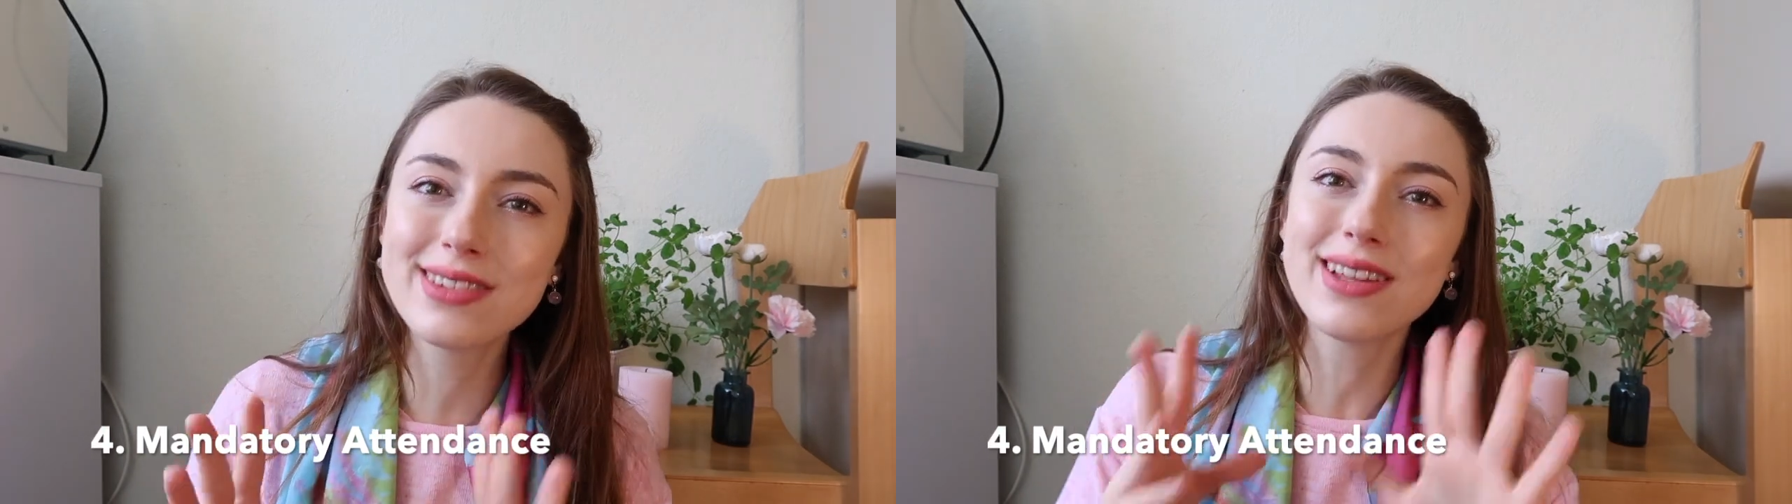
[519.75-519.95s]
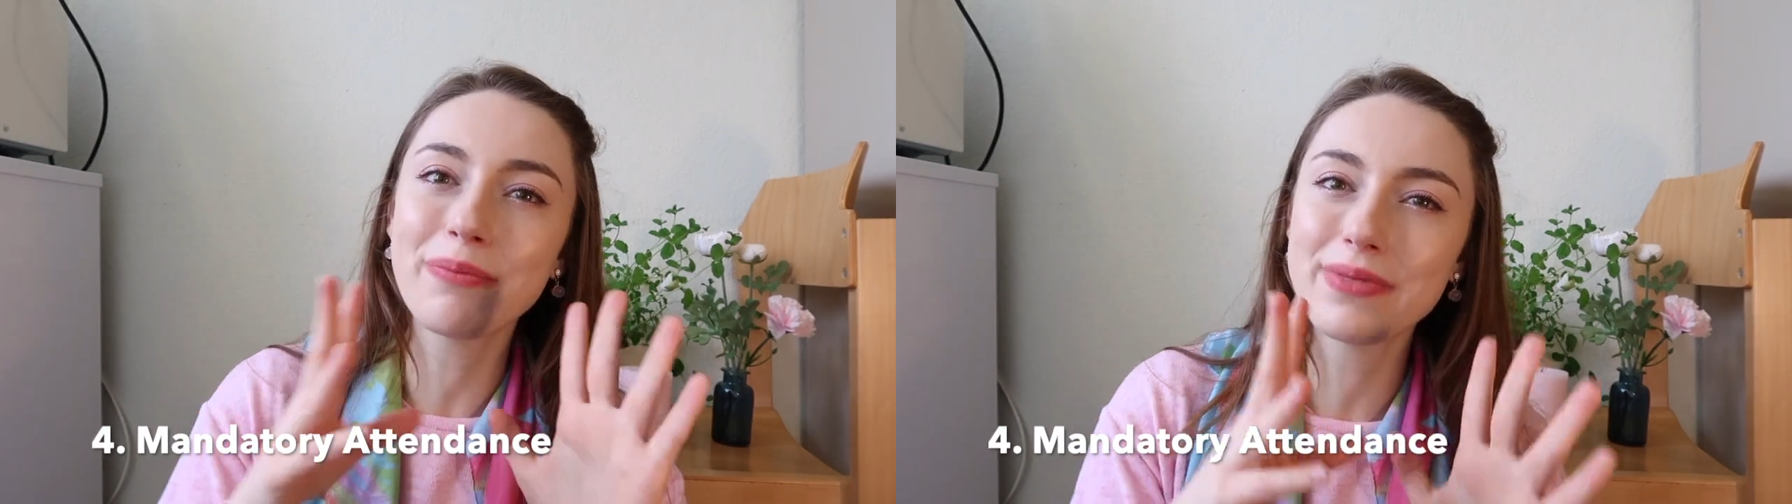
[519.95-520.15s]

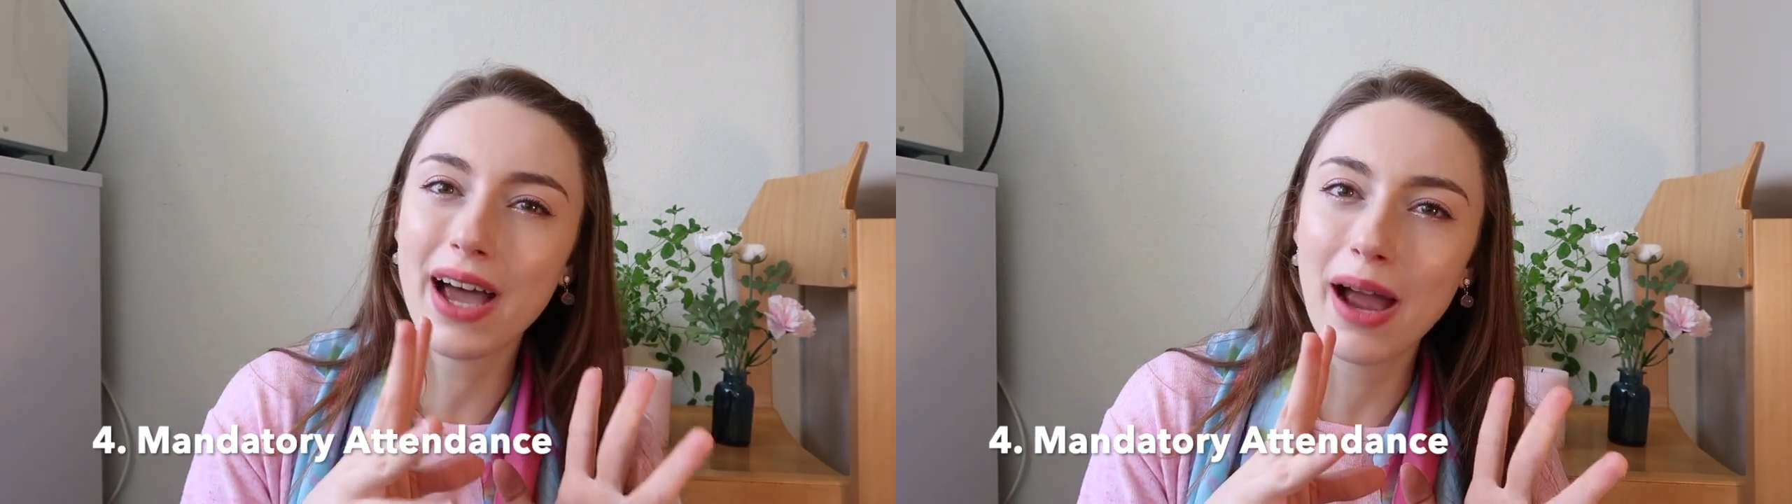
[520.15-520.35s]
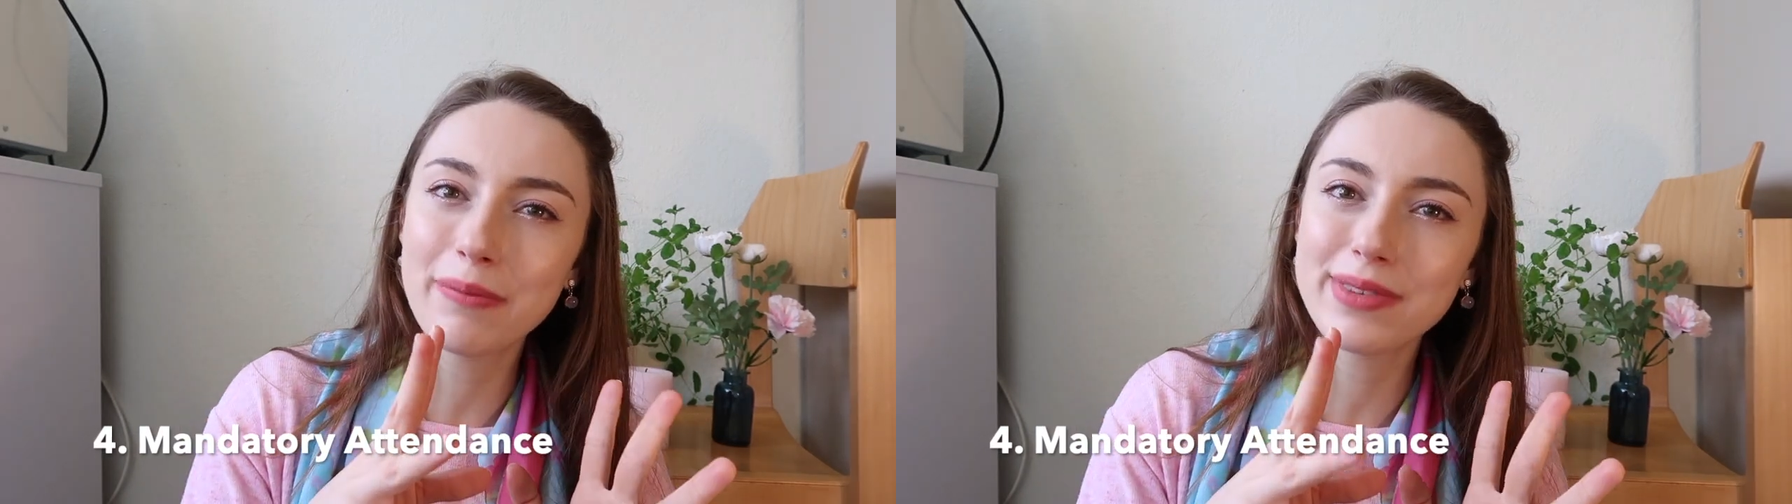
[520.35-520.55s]

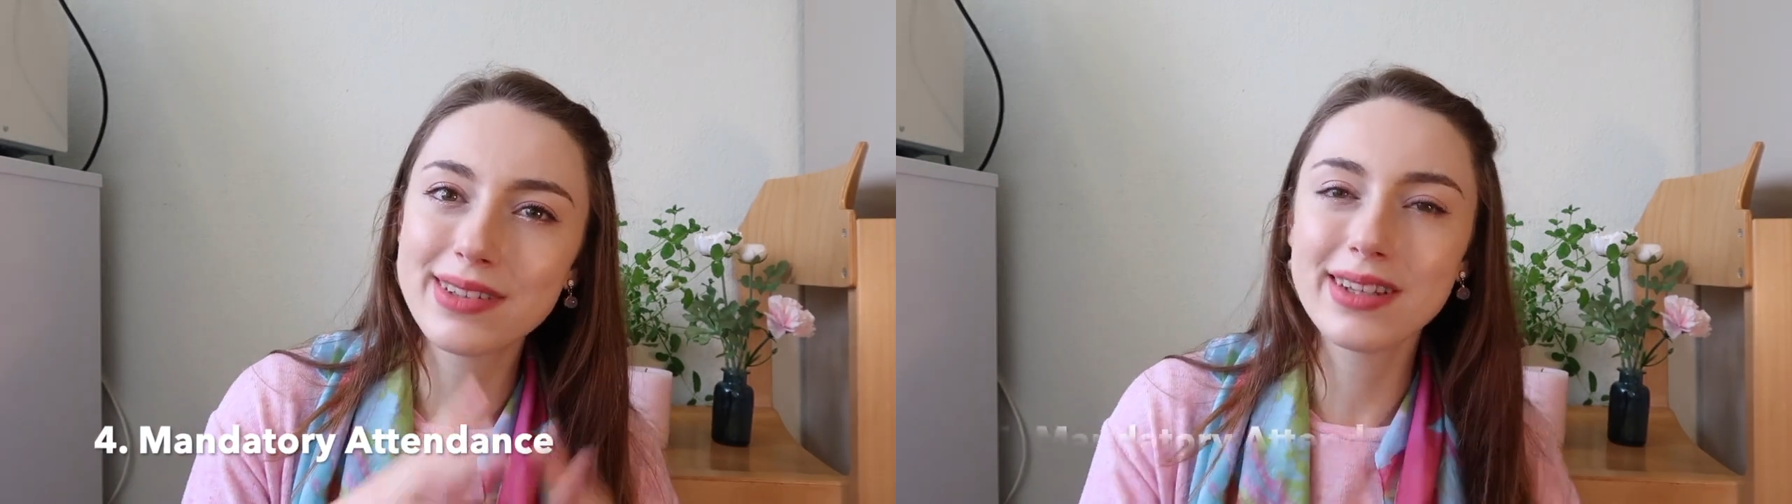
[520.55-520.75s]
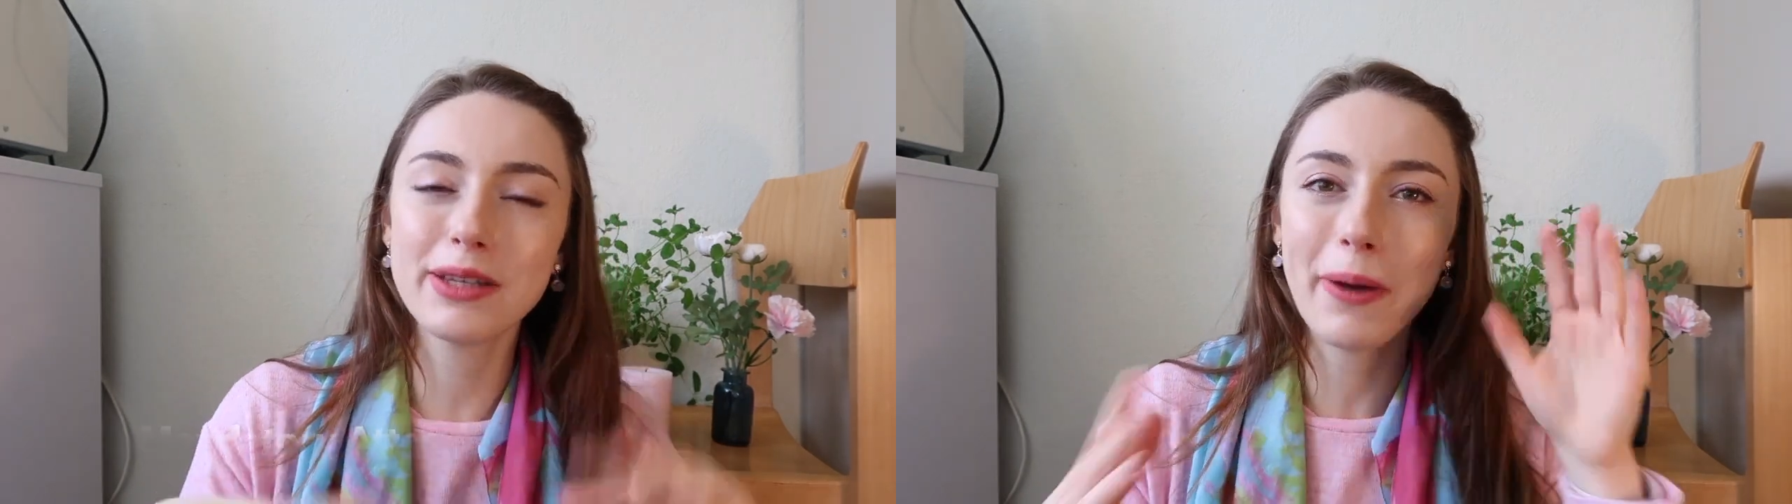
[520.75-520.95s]
sometimes,
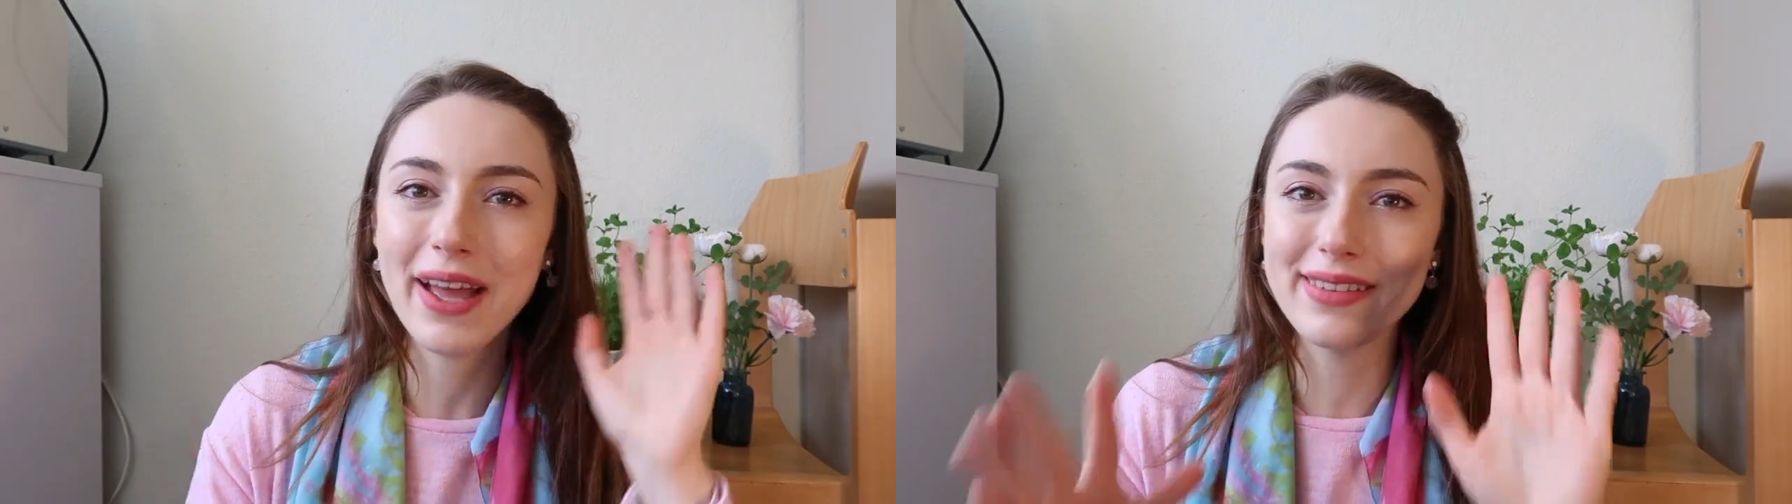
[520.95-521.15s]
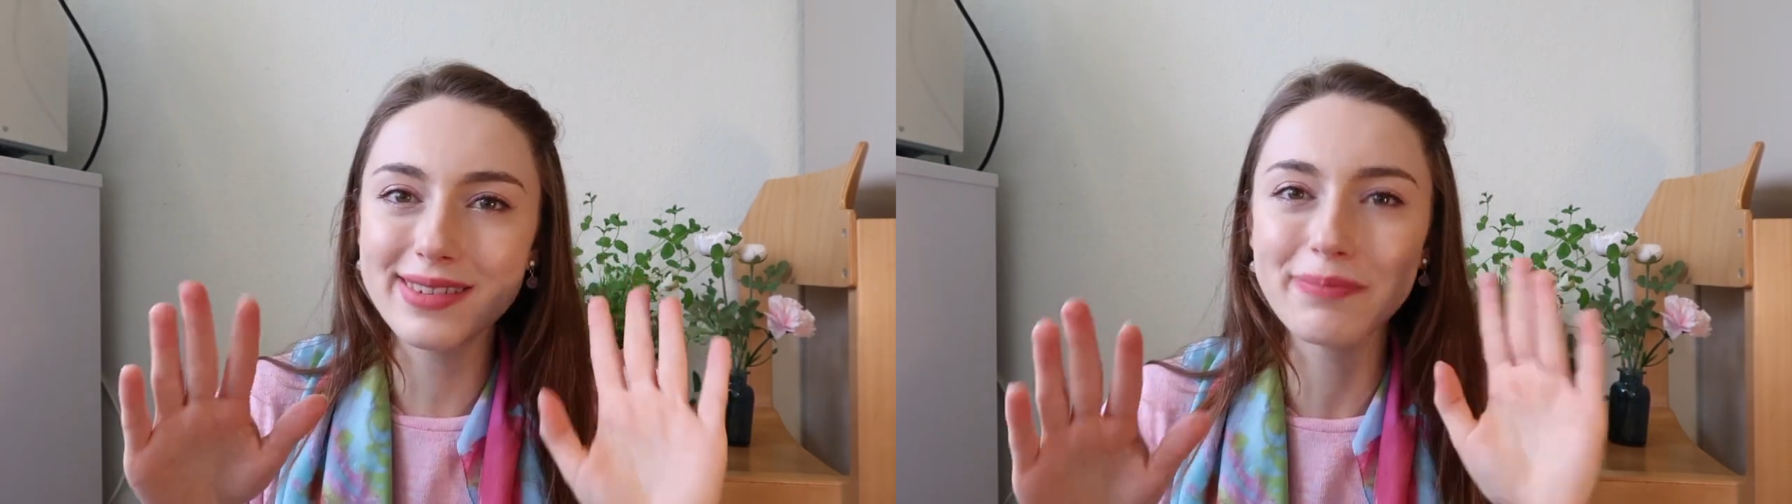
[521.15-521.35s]
it
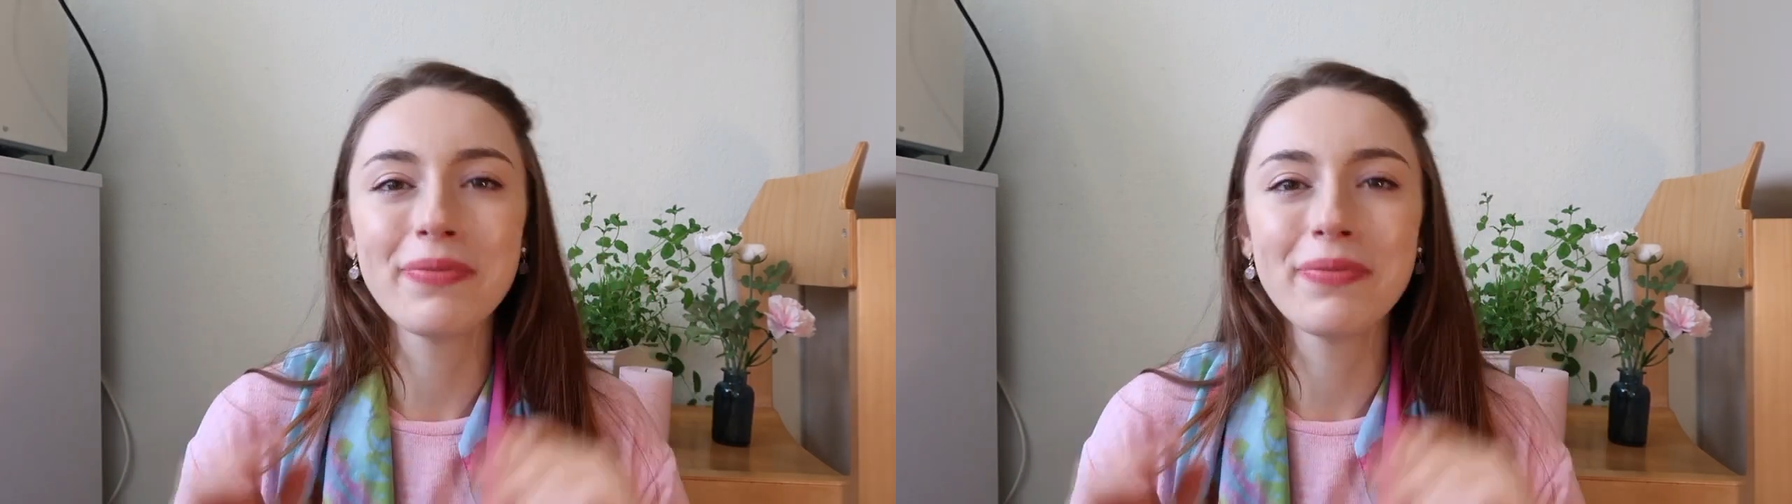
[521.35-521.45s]
depends